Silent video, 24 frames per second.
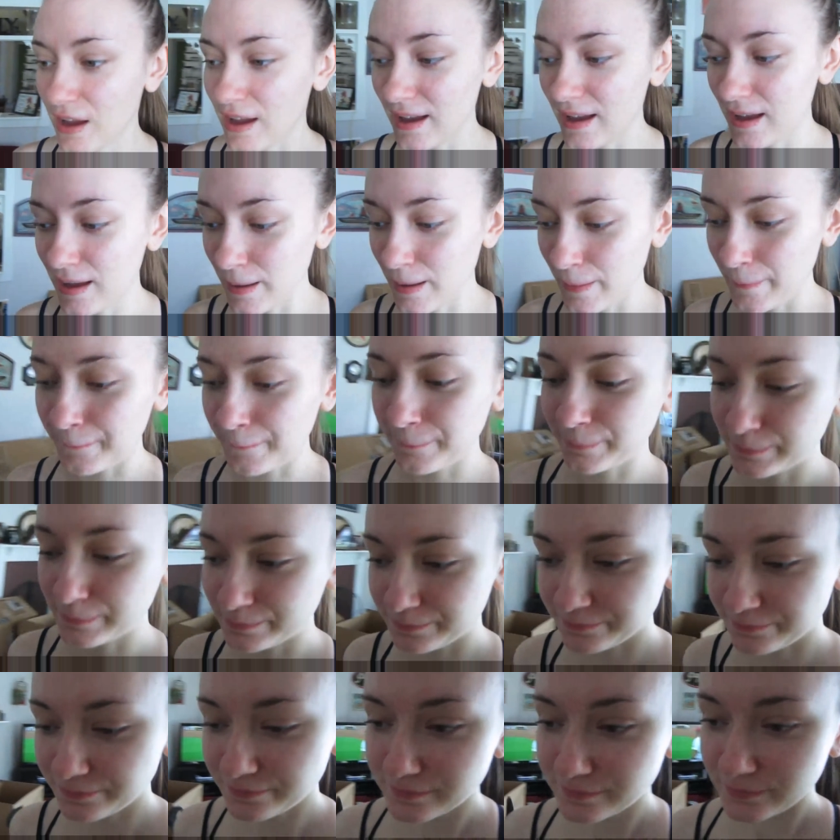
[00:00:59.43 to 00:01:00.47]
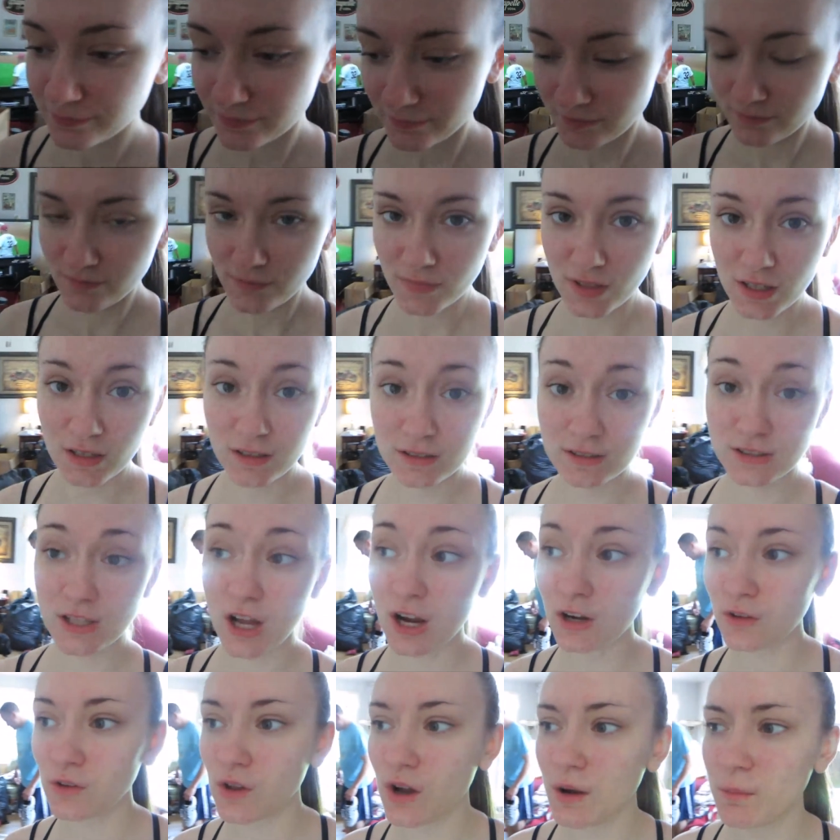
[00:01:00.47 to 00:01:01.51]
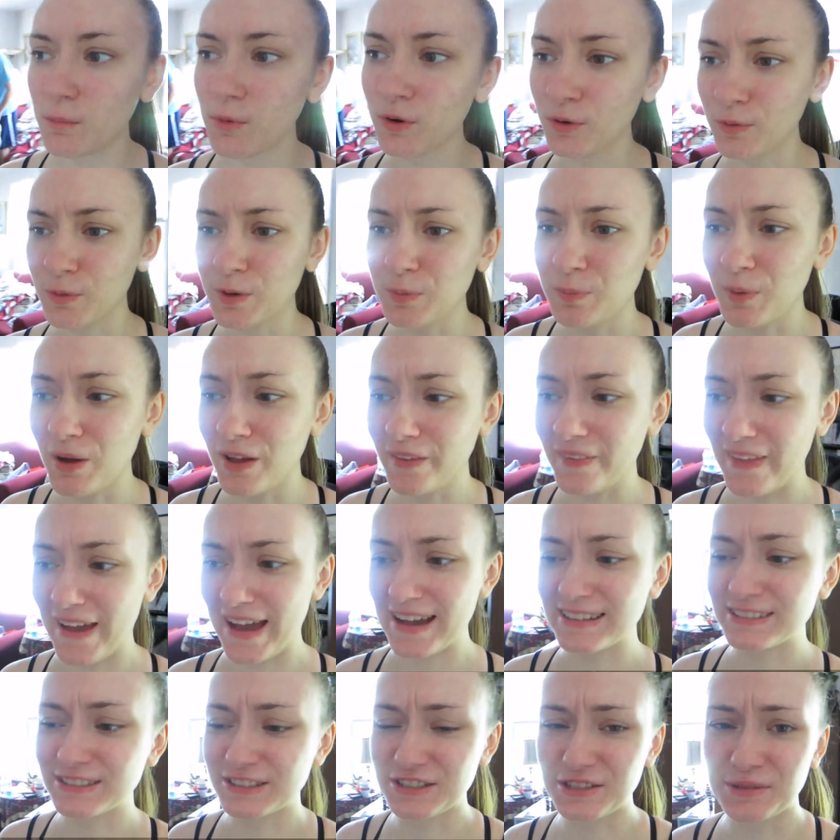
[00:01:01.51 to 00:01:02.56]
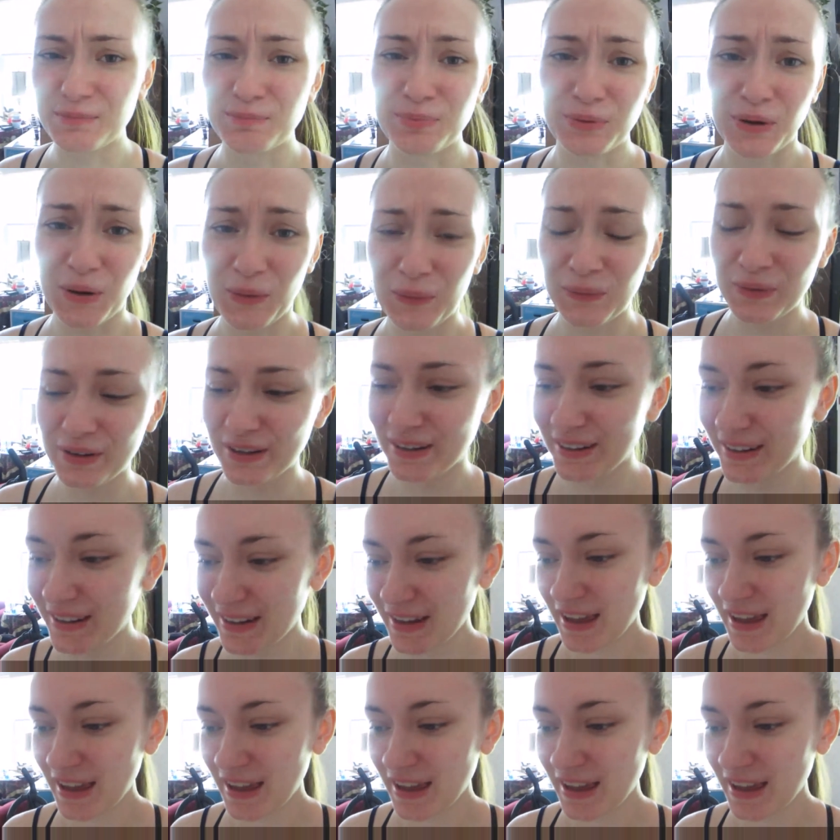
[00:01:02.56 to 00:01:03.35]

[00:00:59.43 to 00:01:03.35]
Um, because our lawnmower we bought last year broke,